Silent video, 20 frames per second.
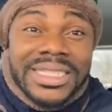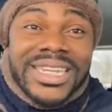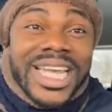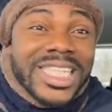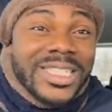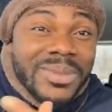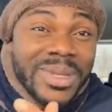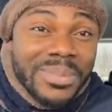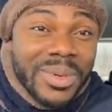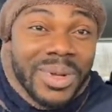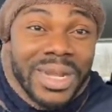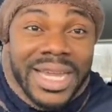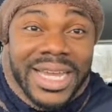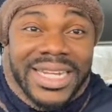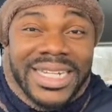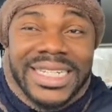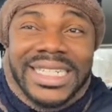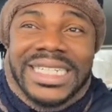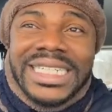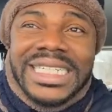Such people,
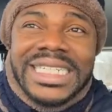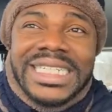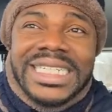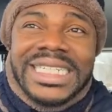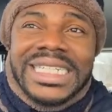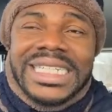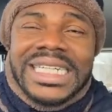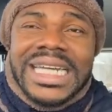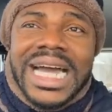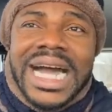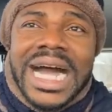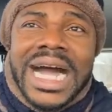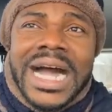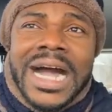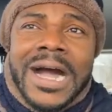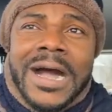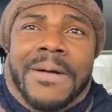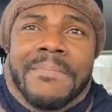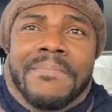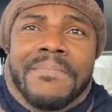they
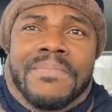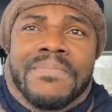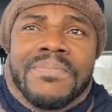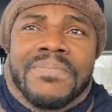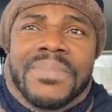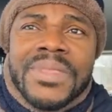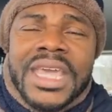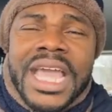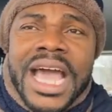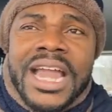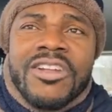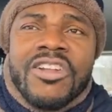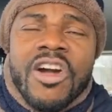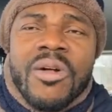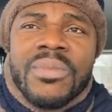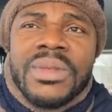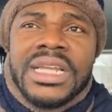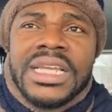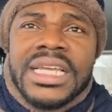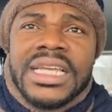are
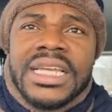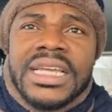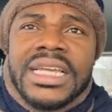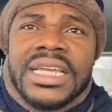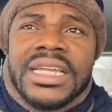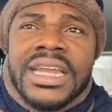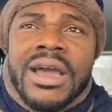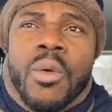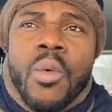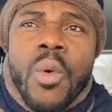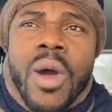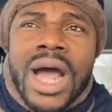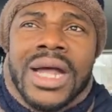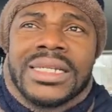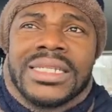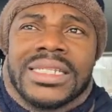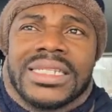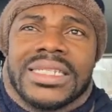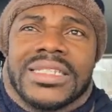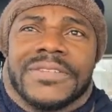normally the
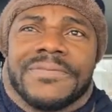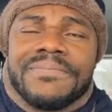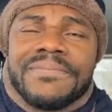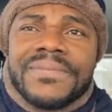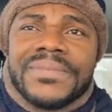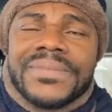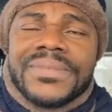ones,